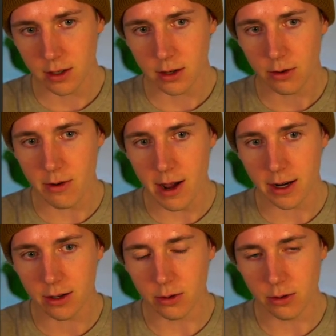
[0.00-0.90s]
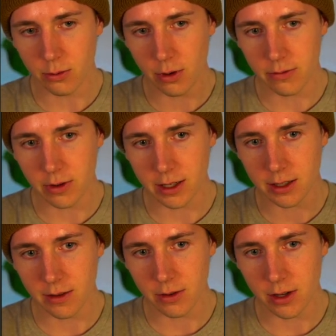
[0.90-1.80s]
radical
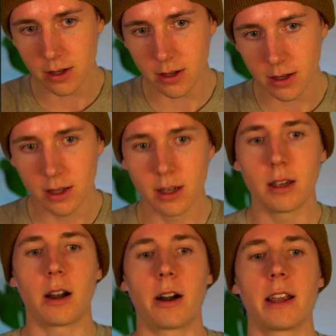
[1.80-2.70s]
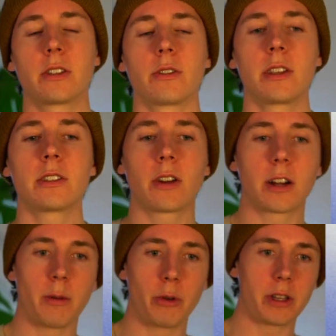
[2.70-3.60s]
reflexivity. All right, so these are a
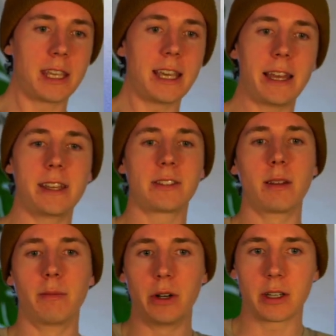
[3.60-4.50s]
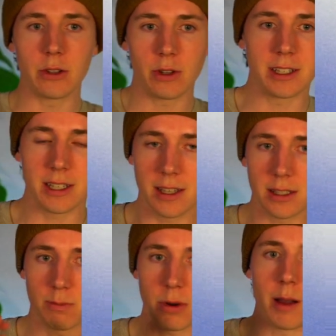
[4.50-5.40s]
couple of key ideas in the book, and you can see this
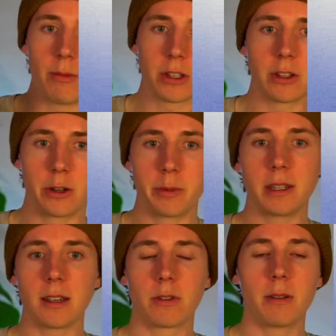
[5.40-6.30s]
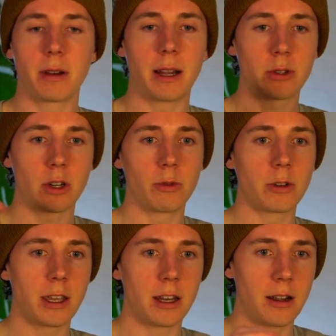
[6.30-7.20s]
prompt looks a little bit different, but I'm sure we'll
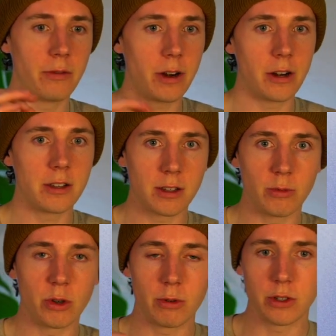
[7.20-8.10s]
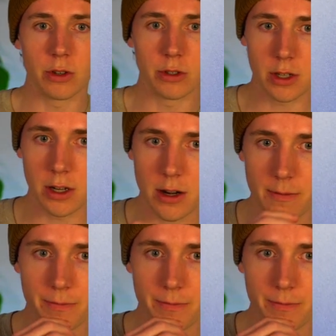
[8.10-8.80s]
get a very similar result here.